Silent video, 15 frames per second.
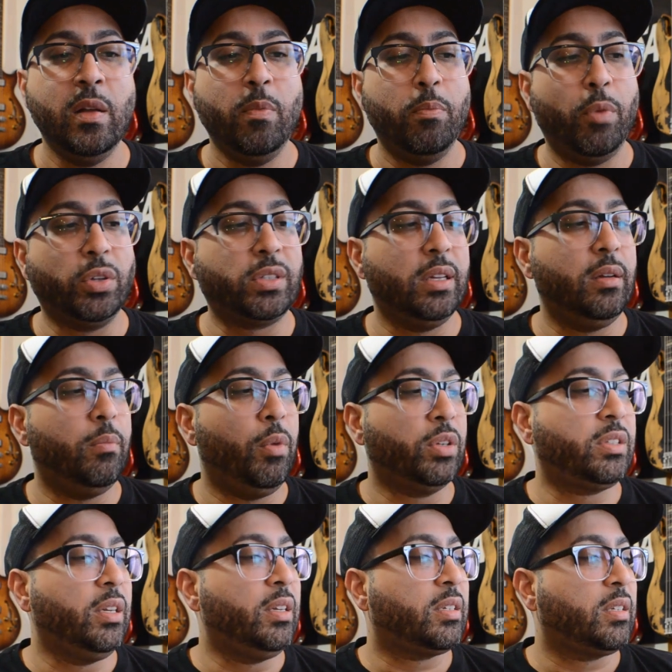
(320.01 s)
most
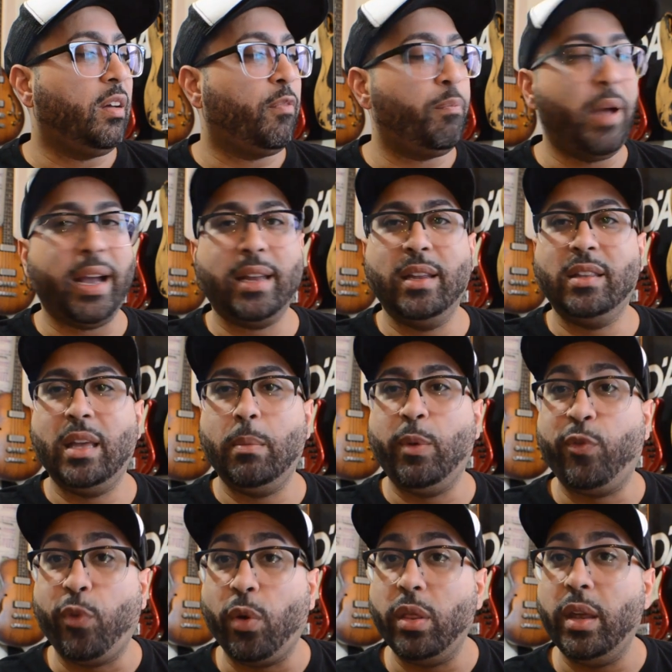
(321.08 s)
of the stuff back in the day before